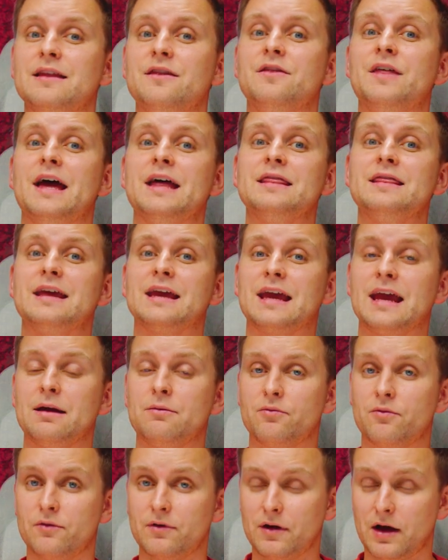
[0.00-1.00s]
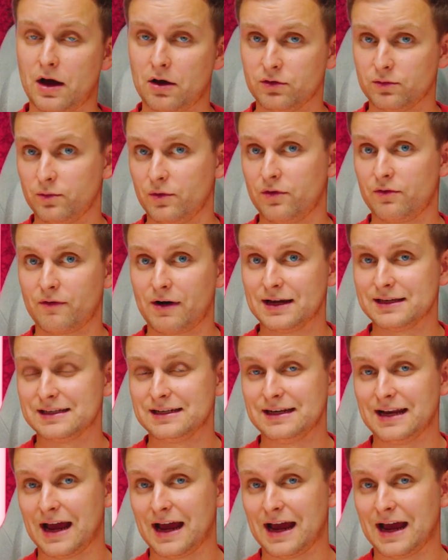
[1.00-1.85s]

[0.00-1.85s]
Then they came out with the Ryzen